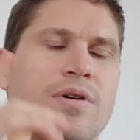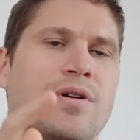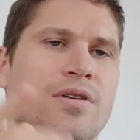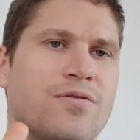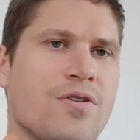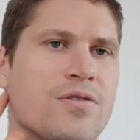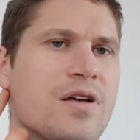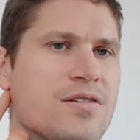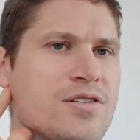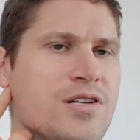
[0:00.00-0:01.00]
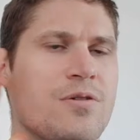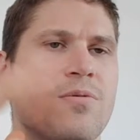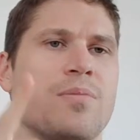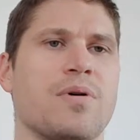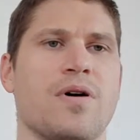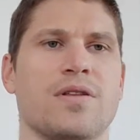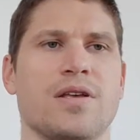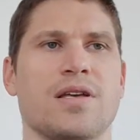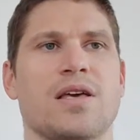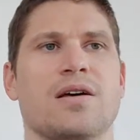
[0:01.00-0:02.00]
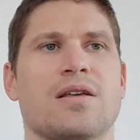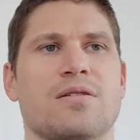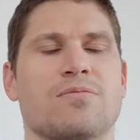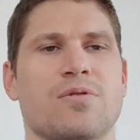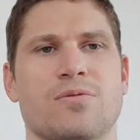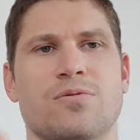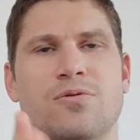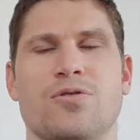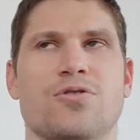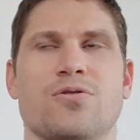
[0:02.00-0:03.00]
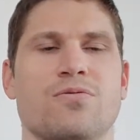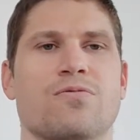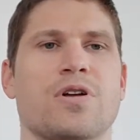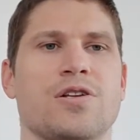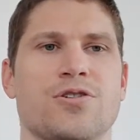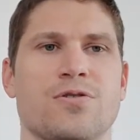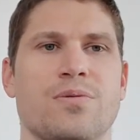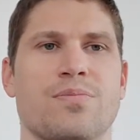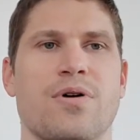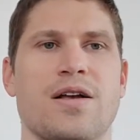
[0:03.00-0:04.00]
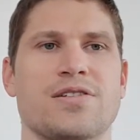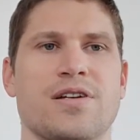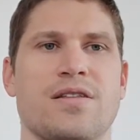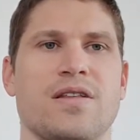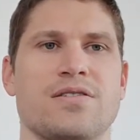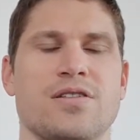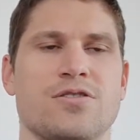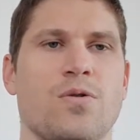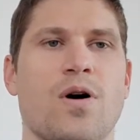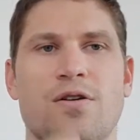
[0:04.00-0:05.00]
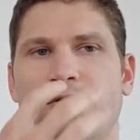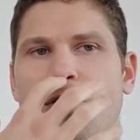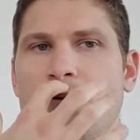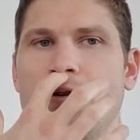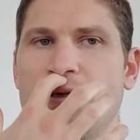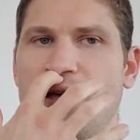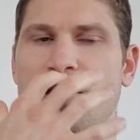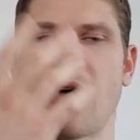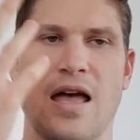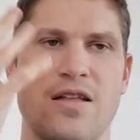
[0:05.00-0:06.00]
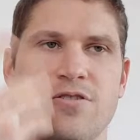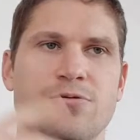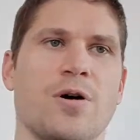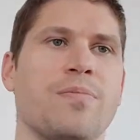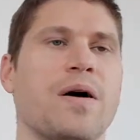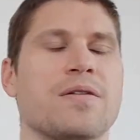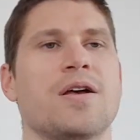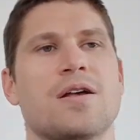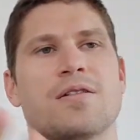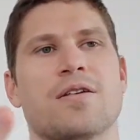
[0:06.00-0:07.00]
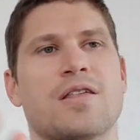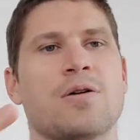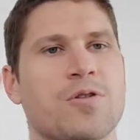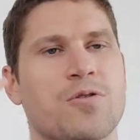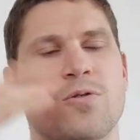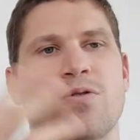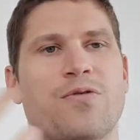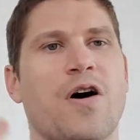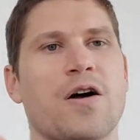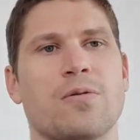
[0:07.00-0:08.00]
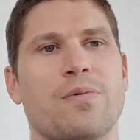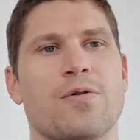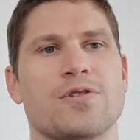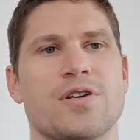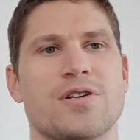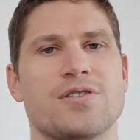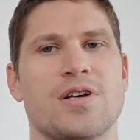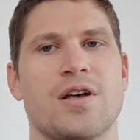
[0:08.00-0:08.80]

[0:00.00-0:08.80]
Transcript: You've got that silly one behind the ear that you shouldn't press, and there's quite a few in the head as well. But the thing with all the vital points is,